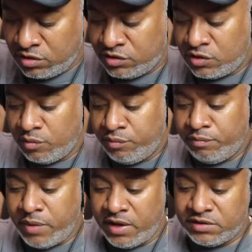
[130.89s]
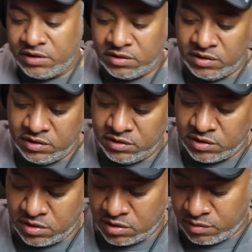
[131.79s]
So basically,
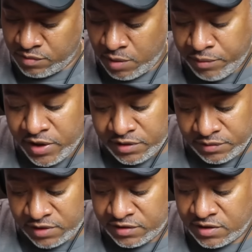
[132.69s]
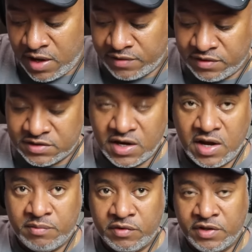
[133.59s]
but at the
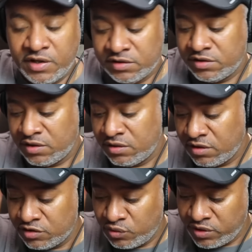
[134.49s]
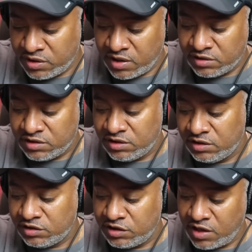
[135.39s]
time of the incident in
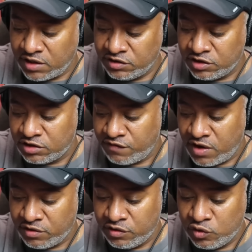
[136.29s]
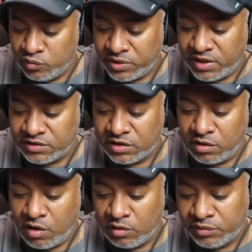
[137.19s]
2019, she had just found a new place in
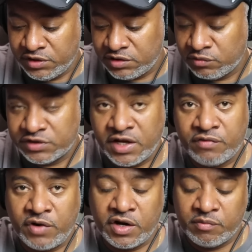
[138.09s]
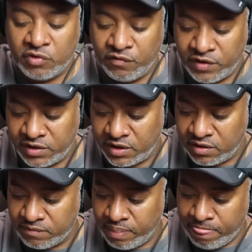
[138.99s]
Long Beach and was getting ready to move in there.